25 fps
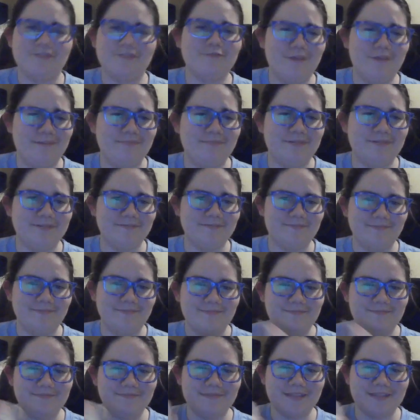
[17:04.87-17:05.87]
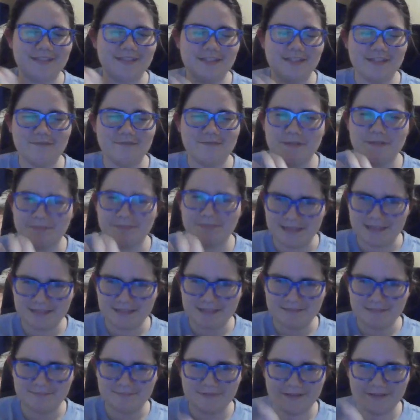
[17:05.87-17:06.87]
weapon that she was made
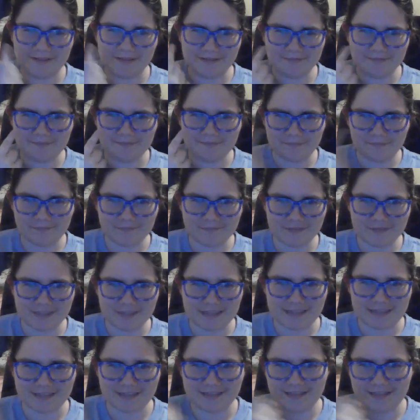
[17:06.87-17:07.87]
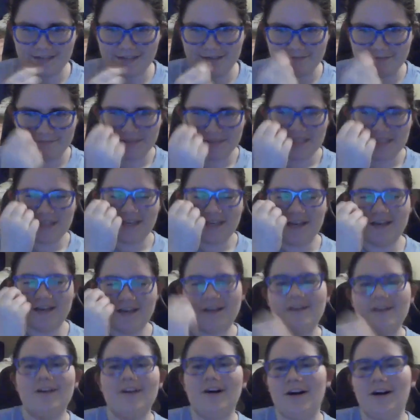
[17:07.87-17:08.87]
to be. Sad, sad.
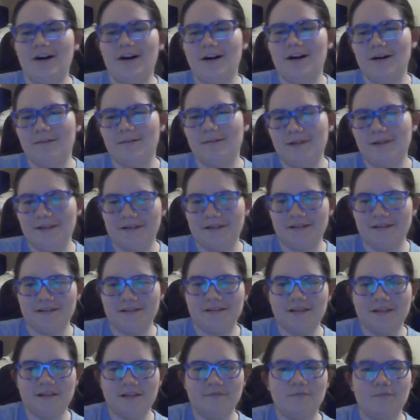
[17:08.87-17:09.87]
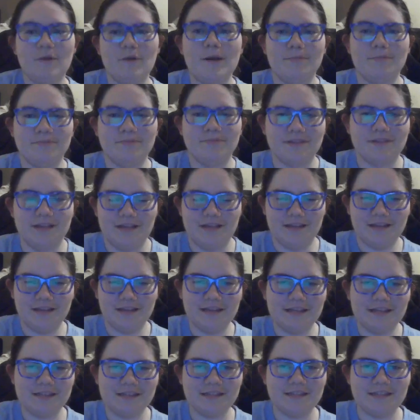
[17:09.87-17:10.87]
And he rips, and
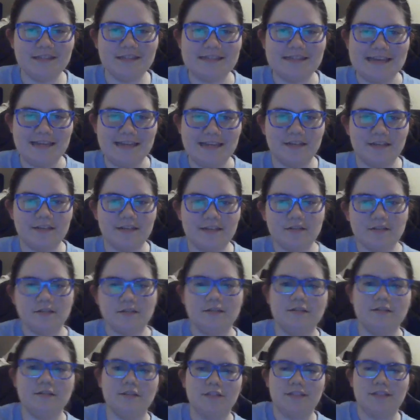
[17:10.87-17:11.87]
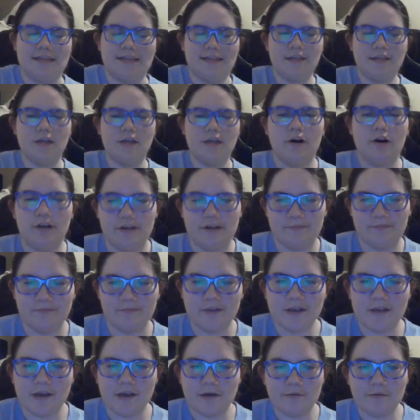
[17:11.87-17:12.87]
he's dead, gone.
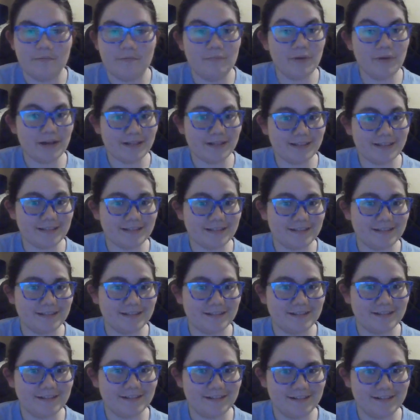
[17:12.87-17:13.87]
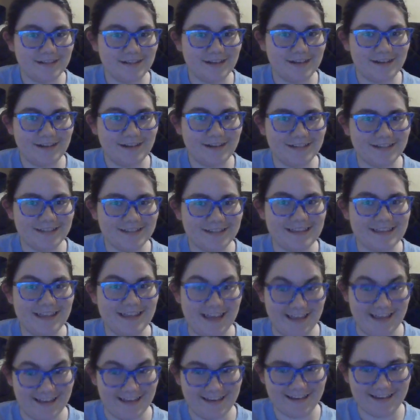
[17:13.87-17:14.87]
But
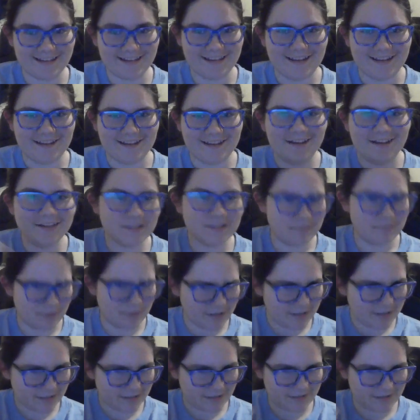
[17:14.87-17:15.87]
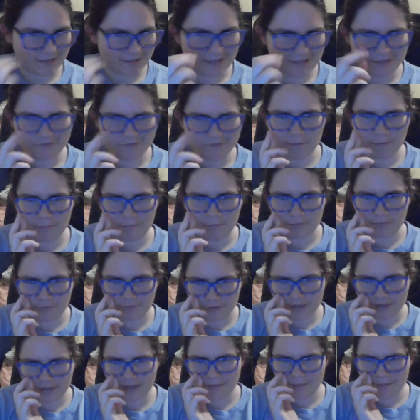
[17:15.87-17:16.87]
then, unsurprisingly, he was a
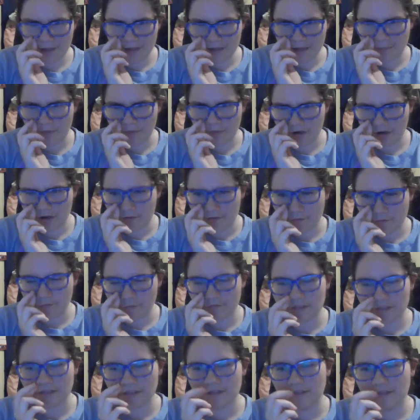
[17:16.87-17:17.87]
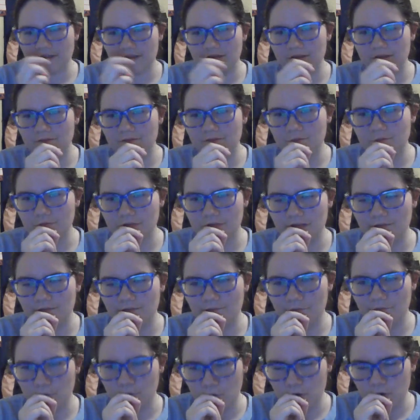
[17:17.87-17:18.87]
pretty big part of
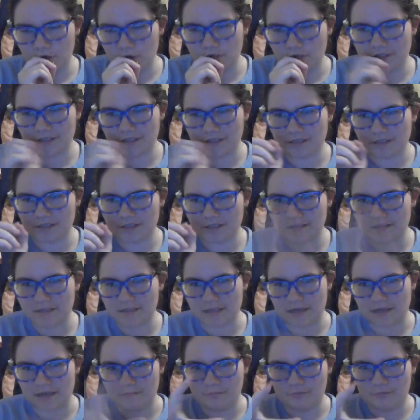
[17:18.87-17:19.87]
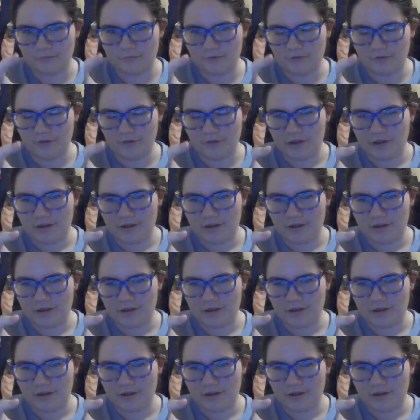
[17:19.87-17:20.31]
2024's Deadpool